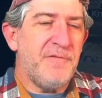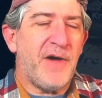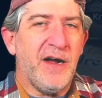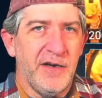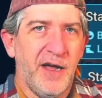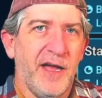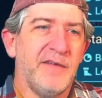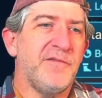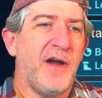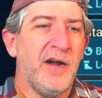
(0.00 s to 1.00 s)
Fire
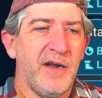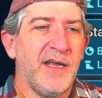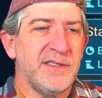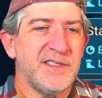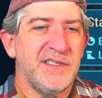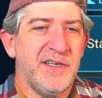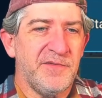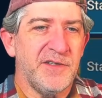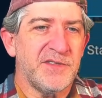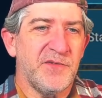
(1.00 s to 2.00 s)
Knight is the
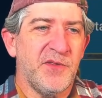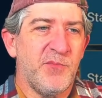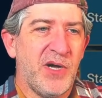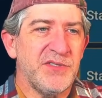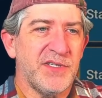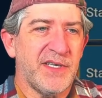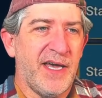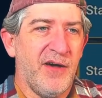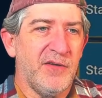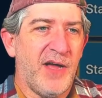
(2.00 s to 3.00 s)
difference for the budget
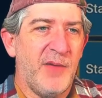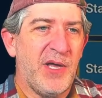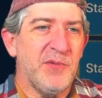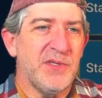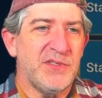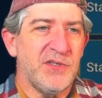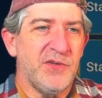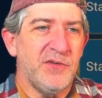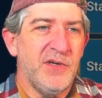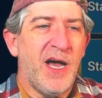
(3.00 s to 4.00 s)
account. I
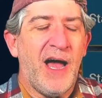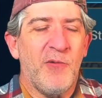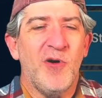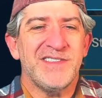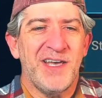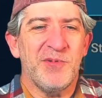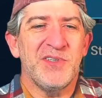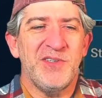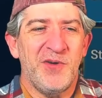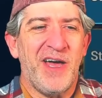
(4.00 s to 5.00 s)
was able
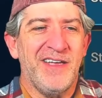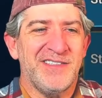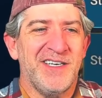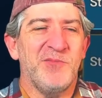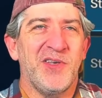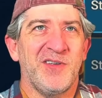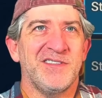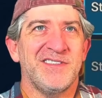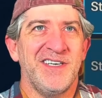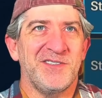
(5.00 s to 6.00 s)
to do 18, but you can
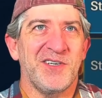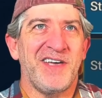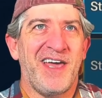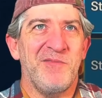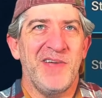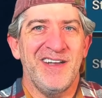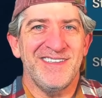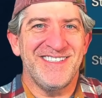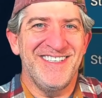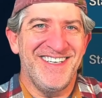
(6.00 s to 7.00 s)
see it took 8
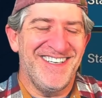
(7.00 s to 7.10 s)
minutes.